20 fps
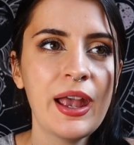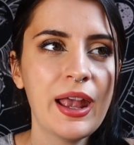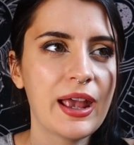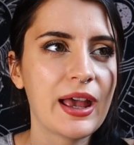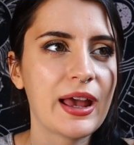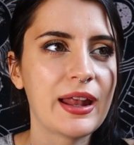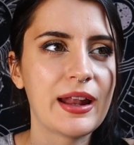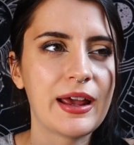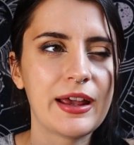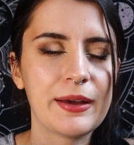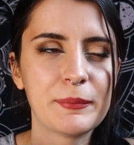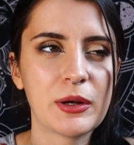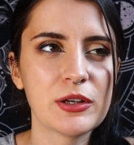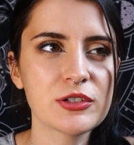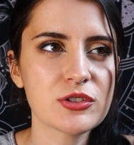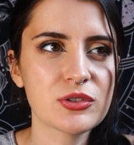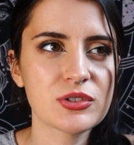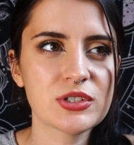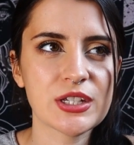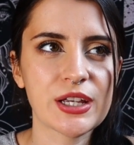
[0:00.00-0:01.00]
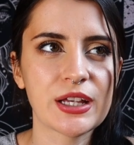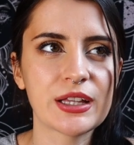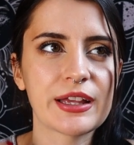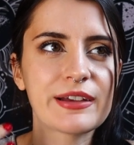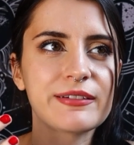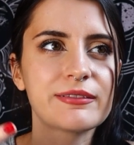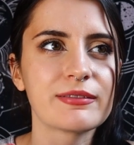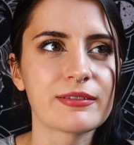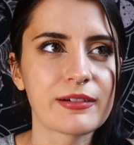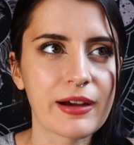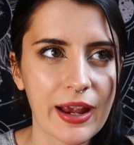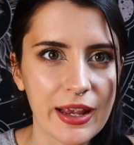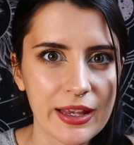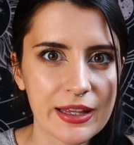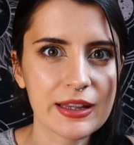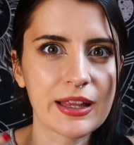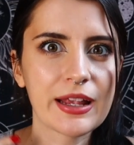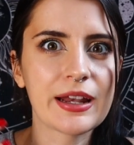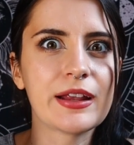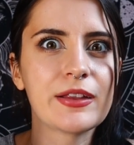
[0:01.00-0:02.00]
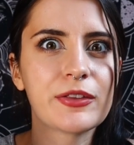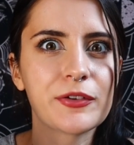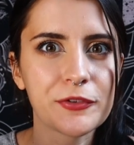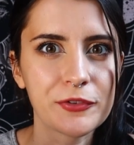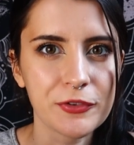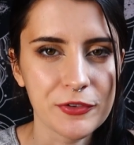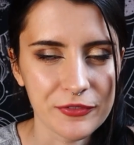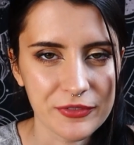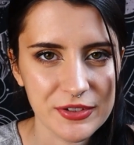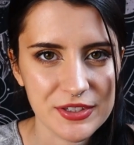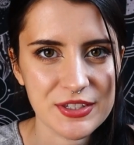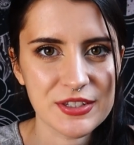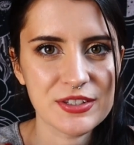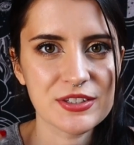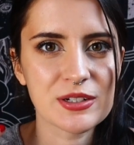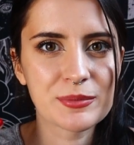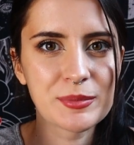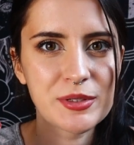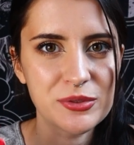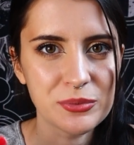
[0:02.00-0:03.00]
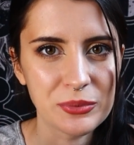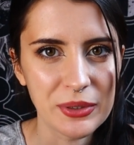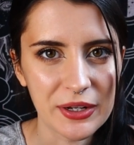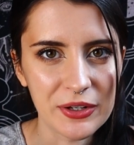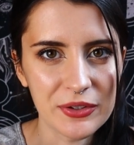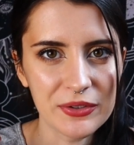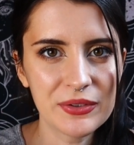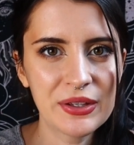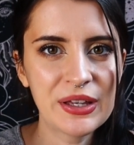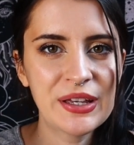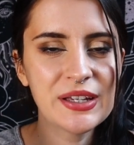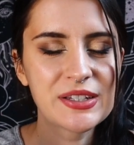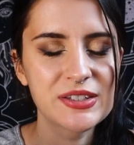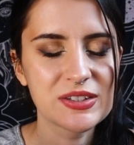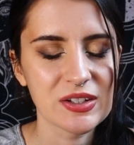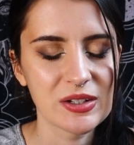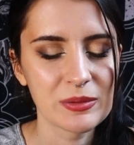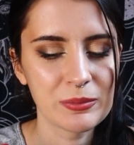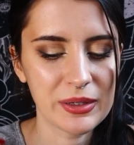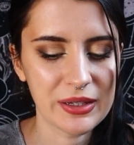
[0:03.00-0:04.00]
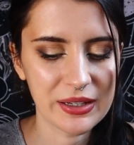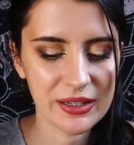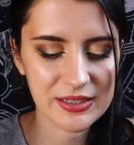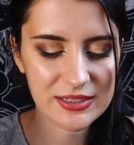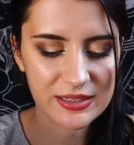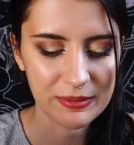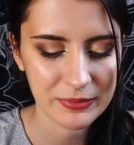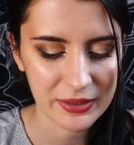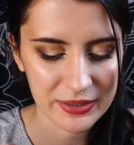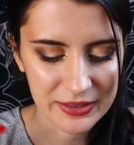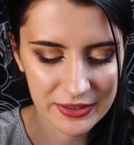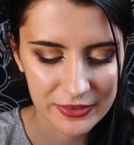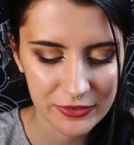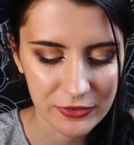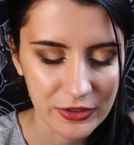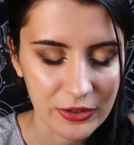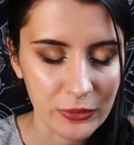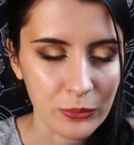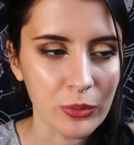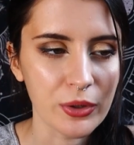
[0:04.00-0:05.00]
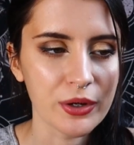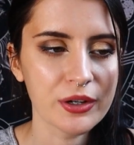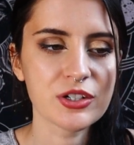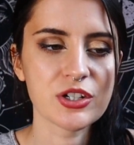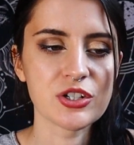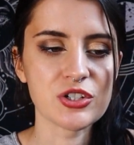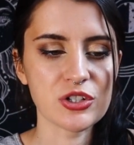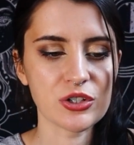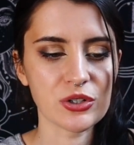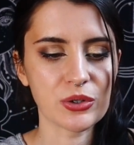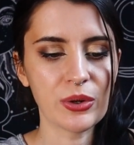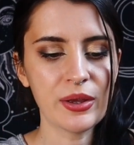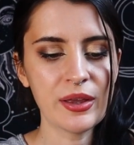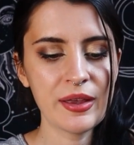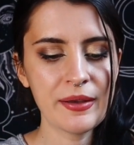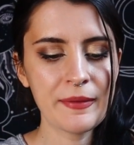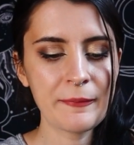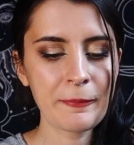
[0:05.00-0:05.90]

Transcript: And I am also seeing like regulating their nervous system as well is going to be something that they're going to work to do